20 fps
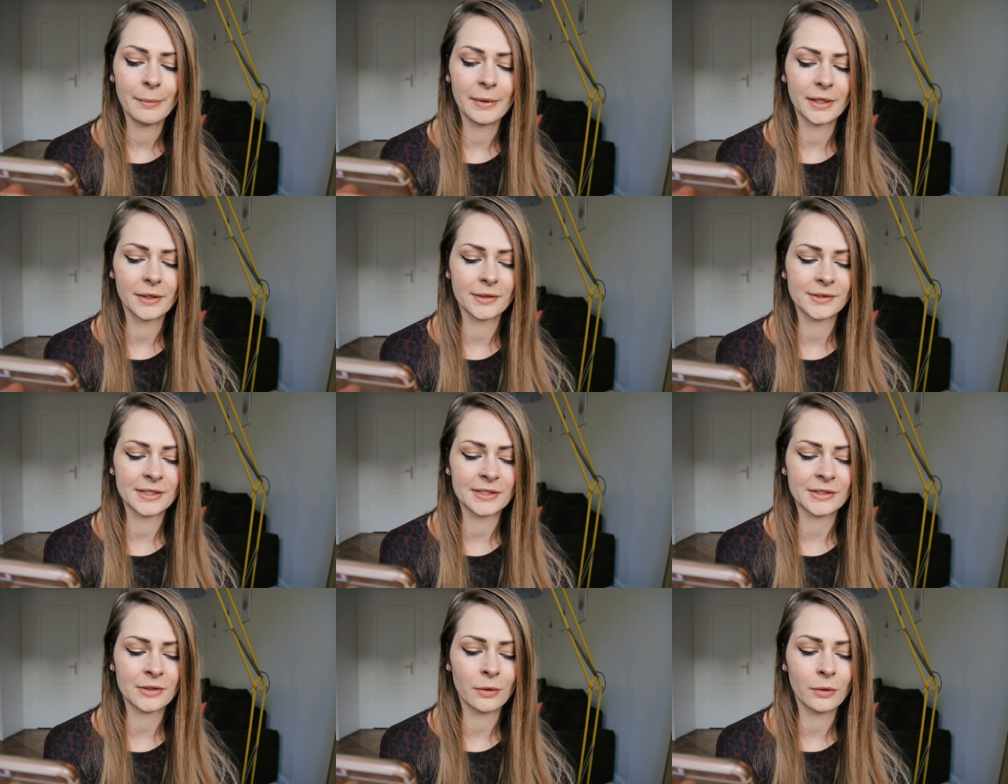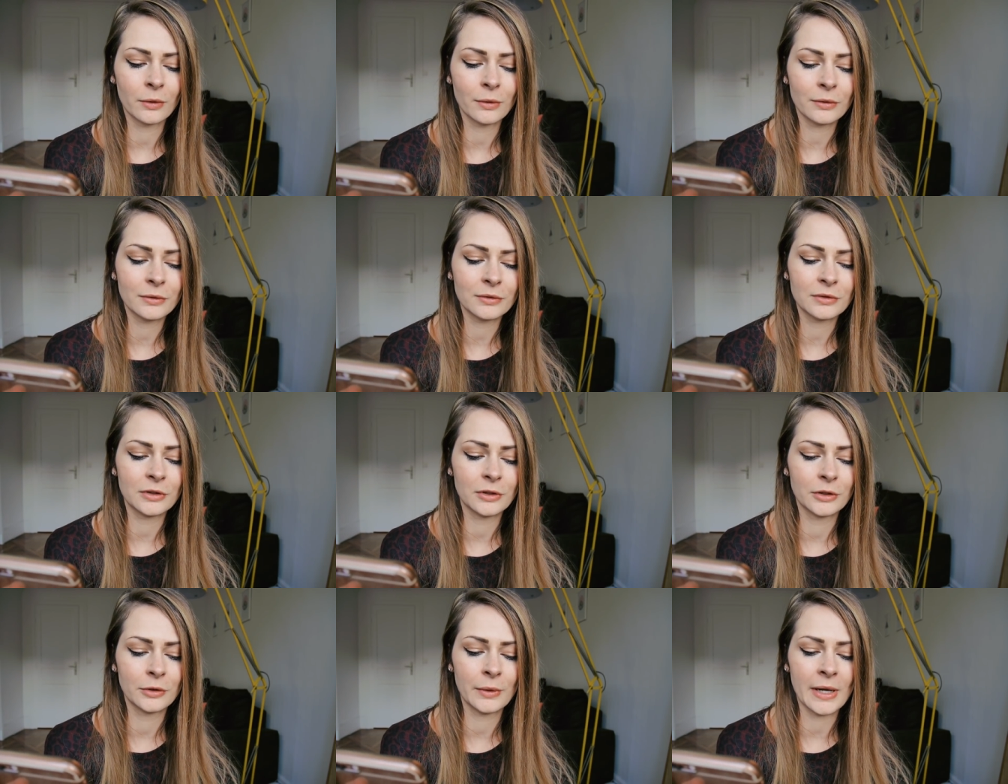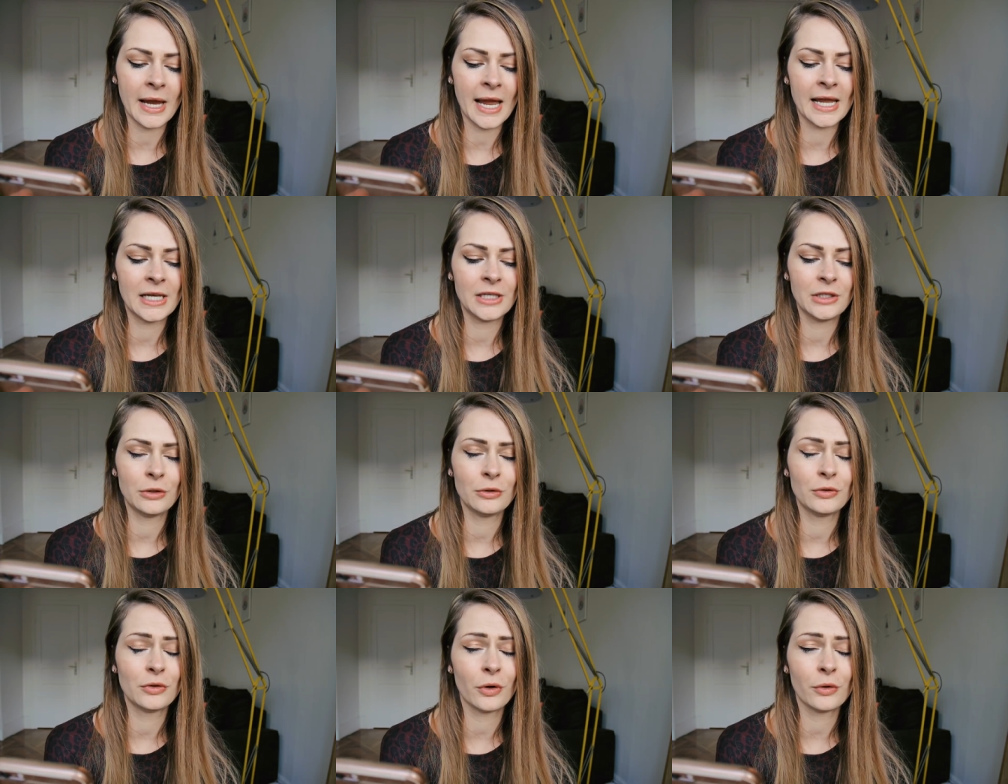because it's all new and
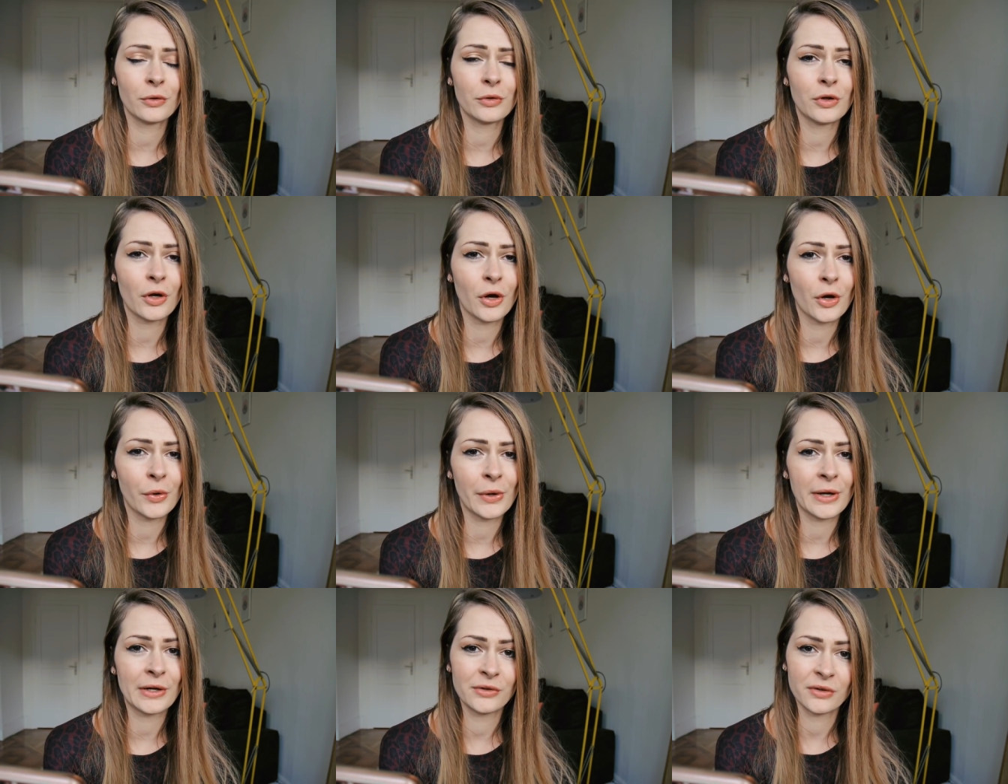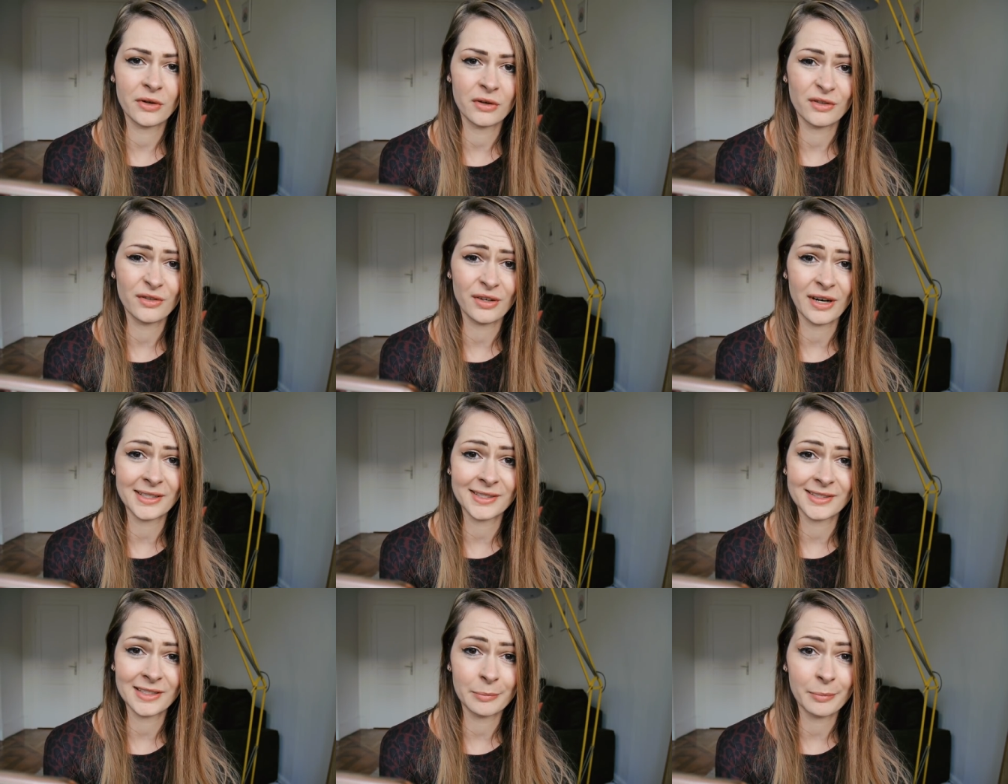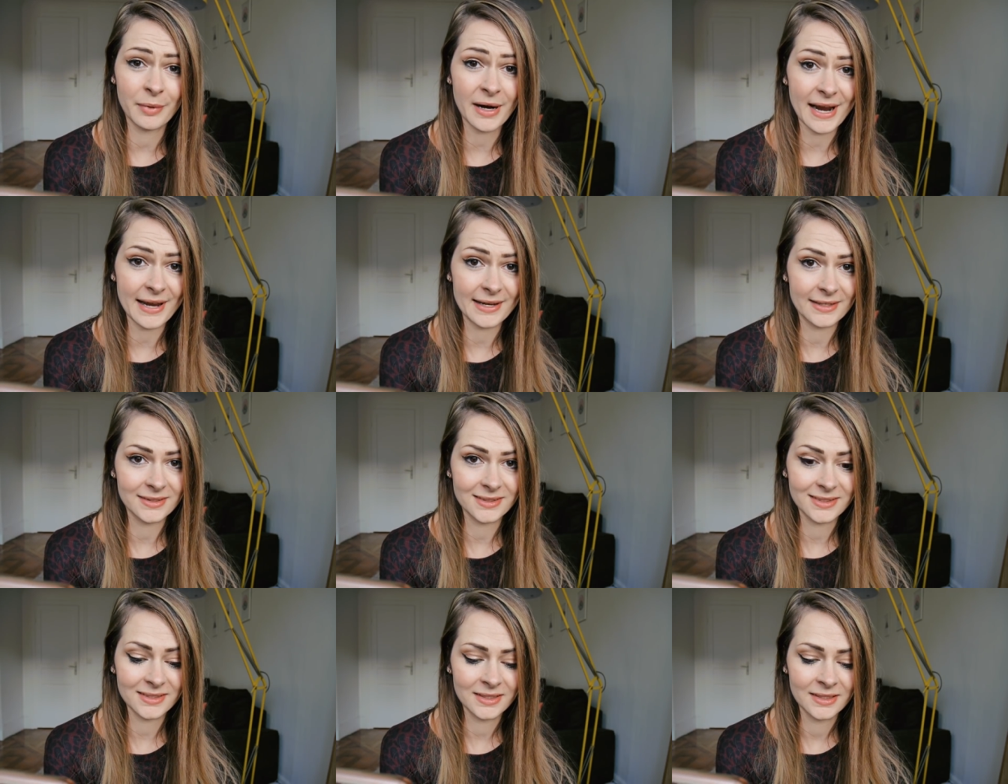you don't know and don't trust the
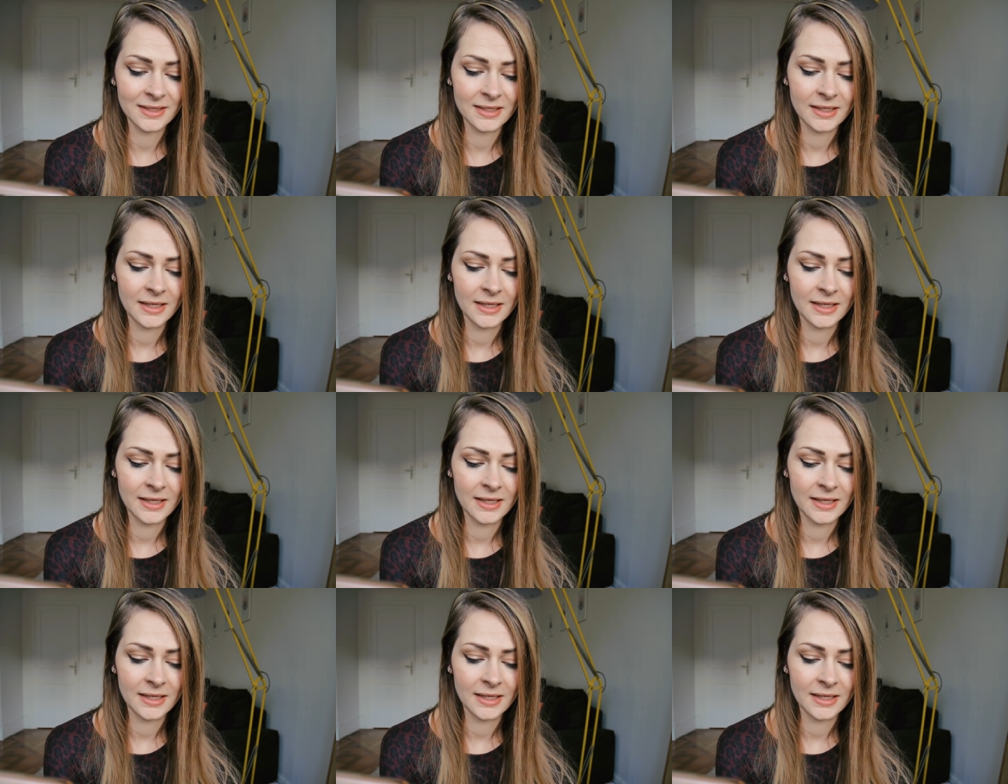brands.